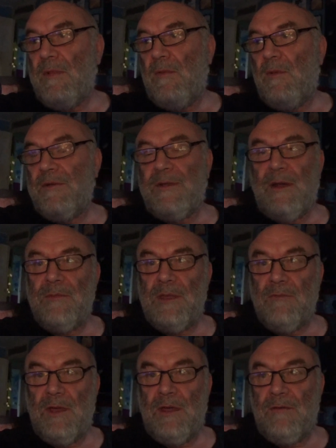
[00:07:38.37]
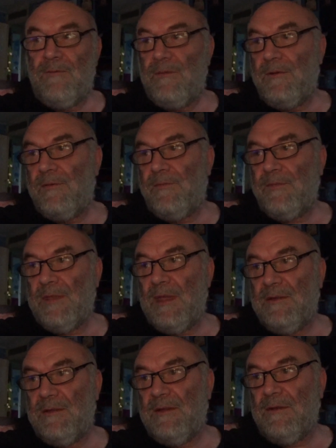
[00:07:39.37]
what's happening with the
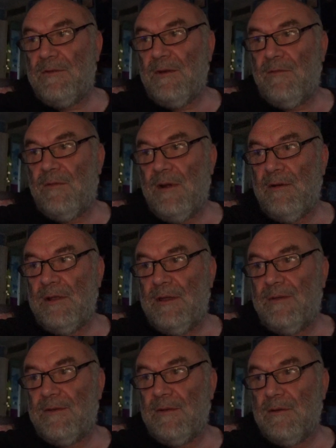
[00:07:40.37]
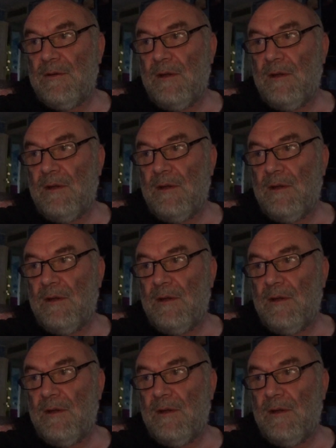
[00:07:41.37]
editing software at least.